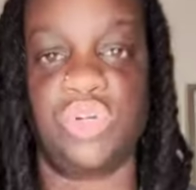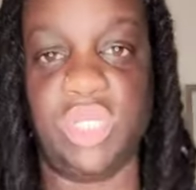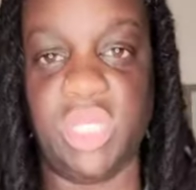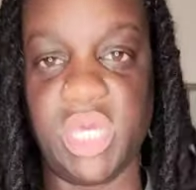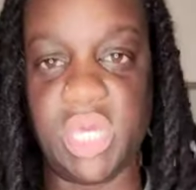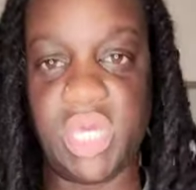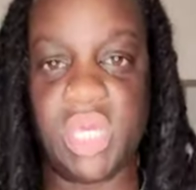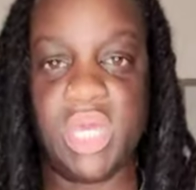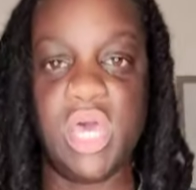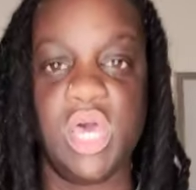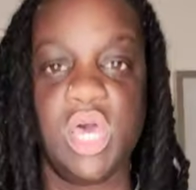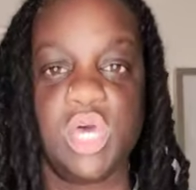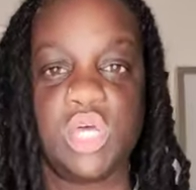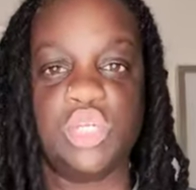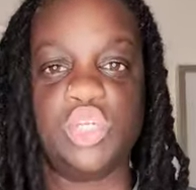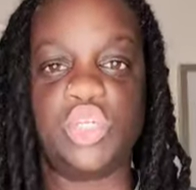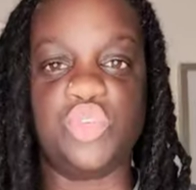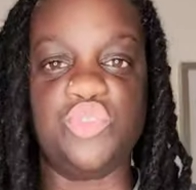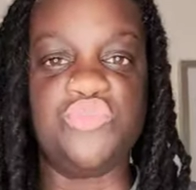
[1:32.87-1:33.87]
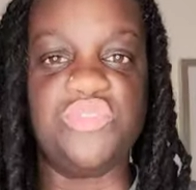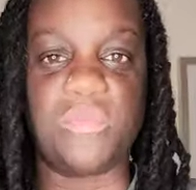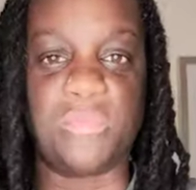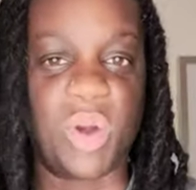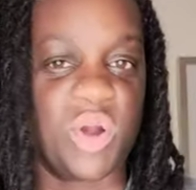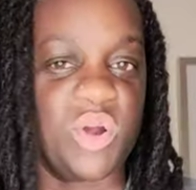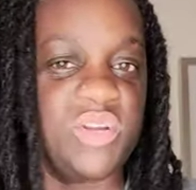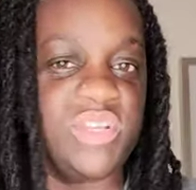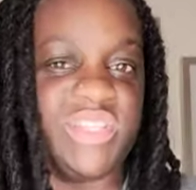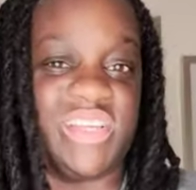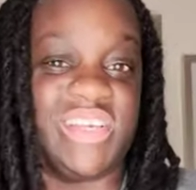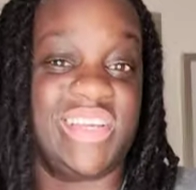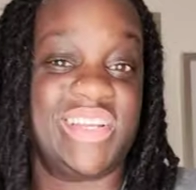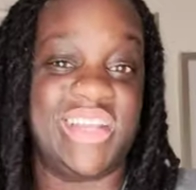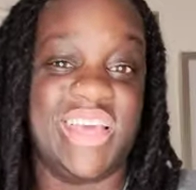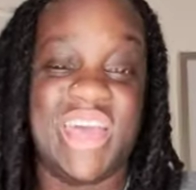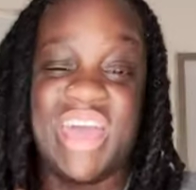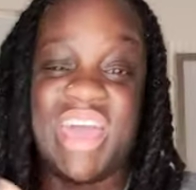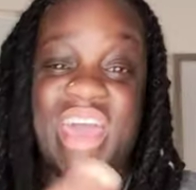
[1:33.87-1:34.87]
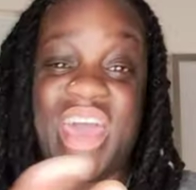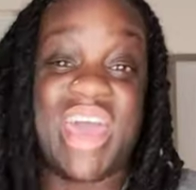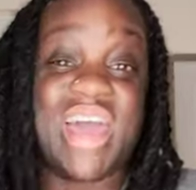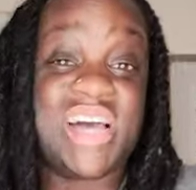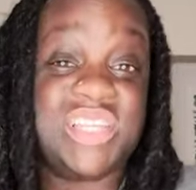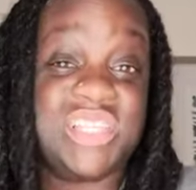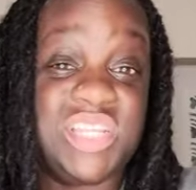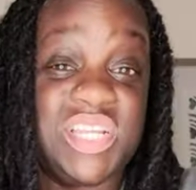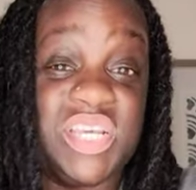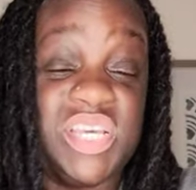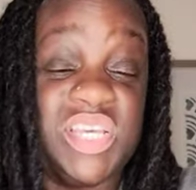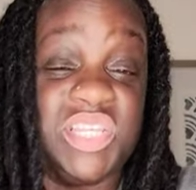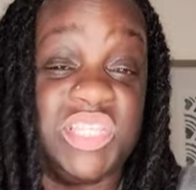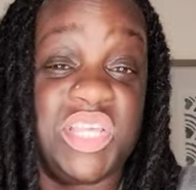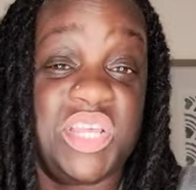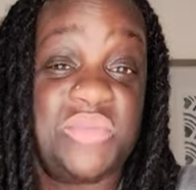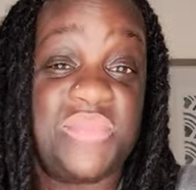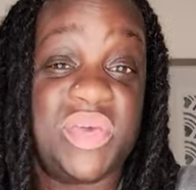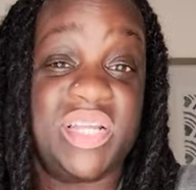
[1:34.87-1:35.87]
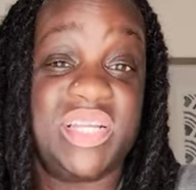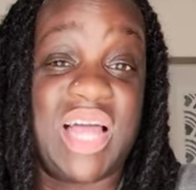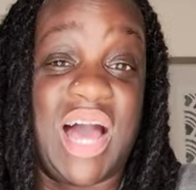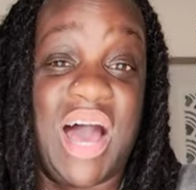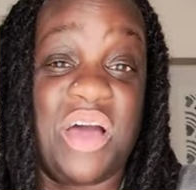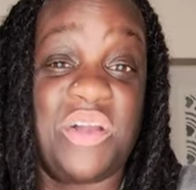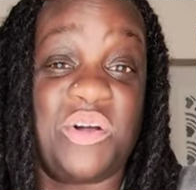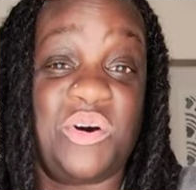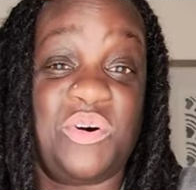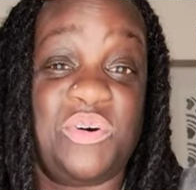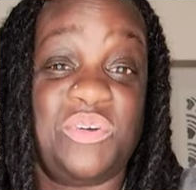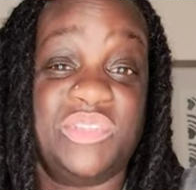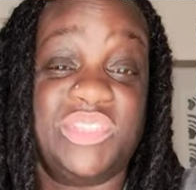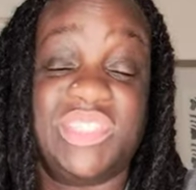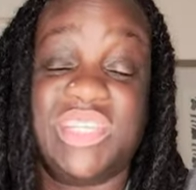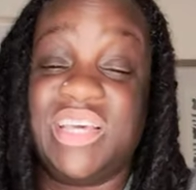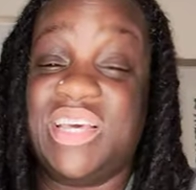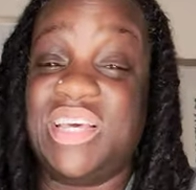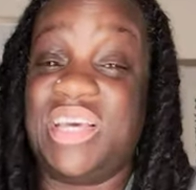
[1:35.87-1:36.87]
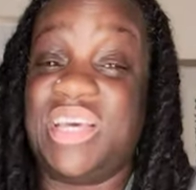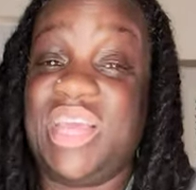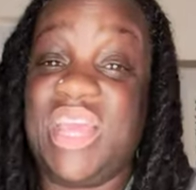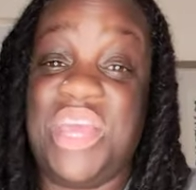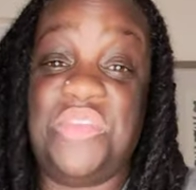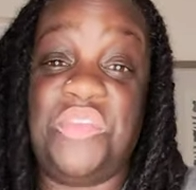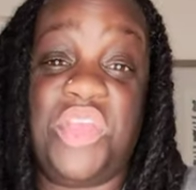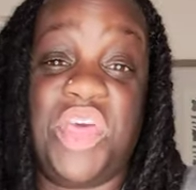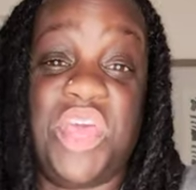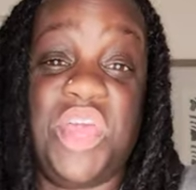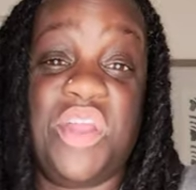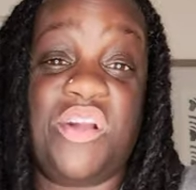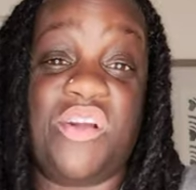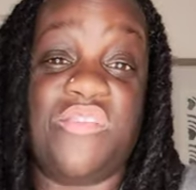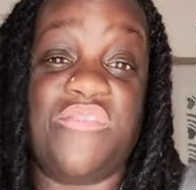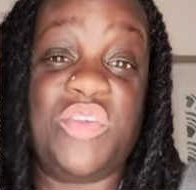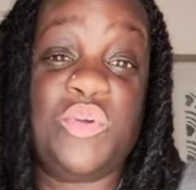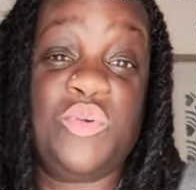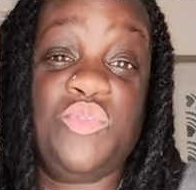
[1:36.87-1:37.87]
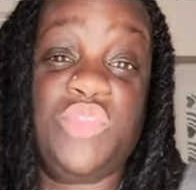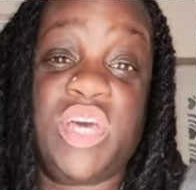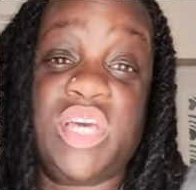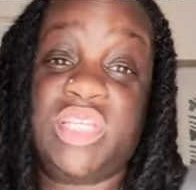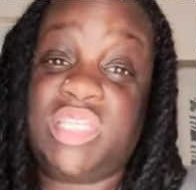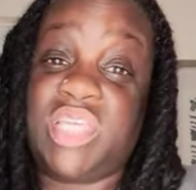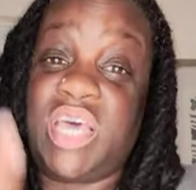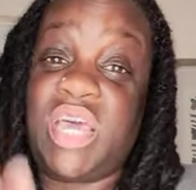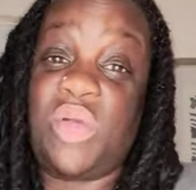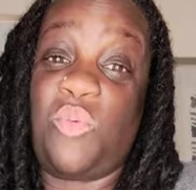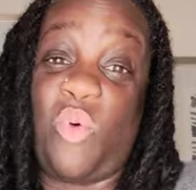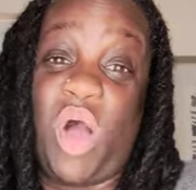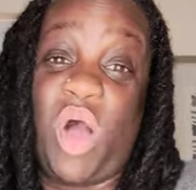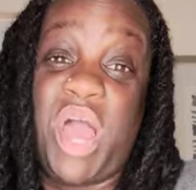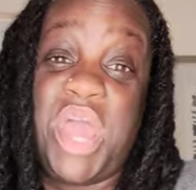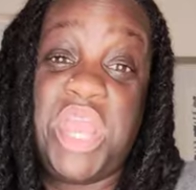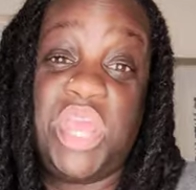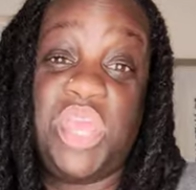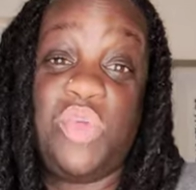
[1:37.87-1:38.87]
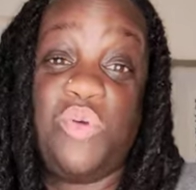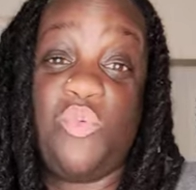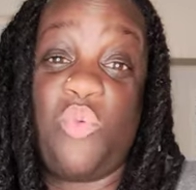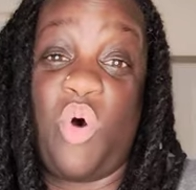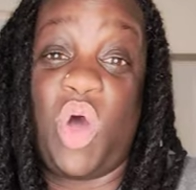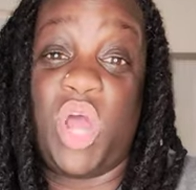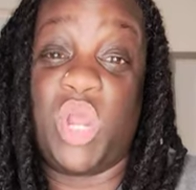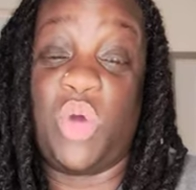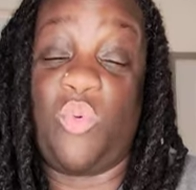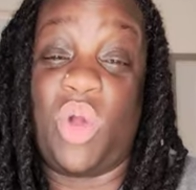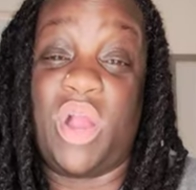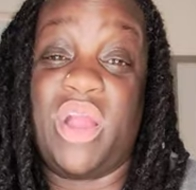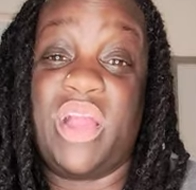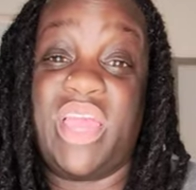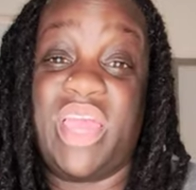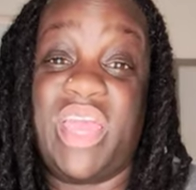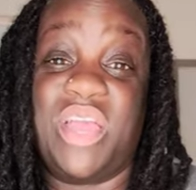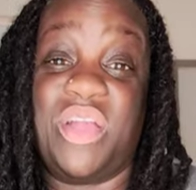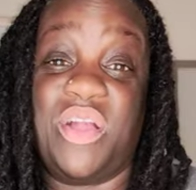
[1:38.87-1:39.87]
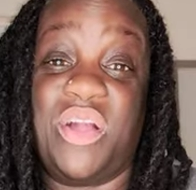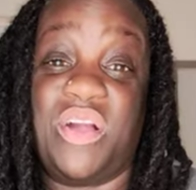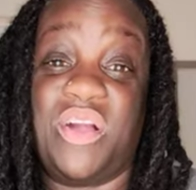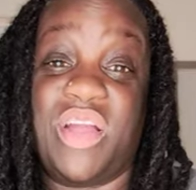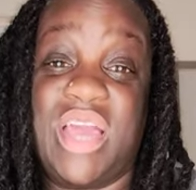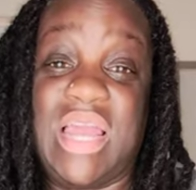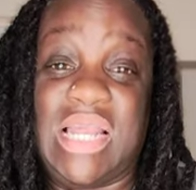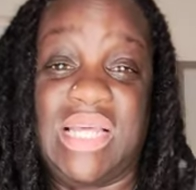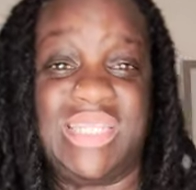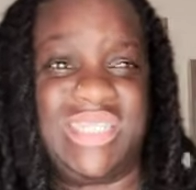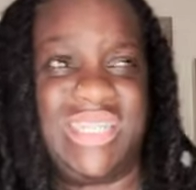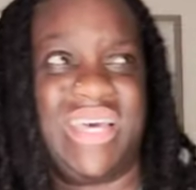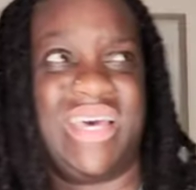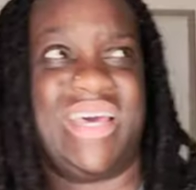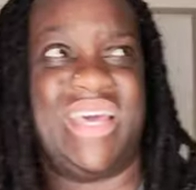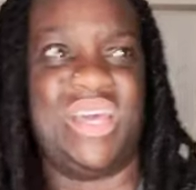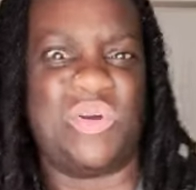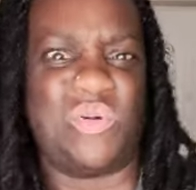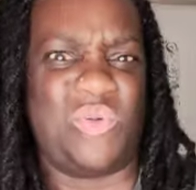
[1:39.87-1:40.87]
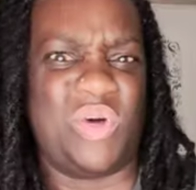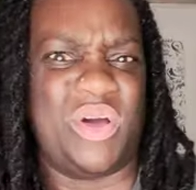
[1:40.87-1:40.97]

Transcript: to the person as it is in McDonald's in the interview they say why do you want to work here and it's like well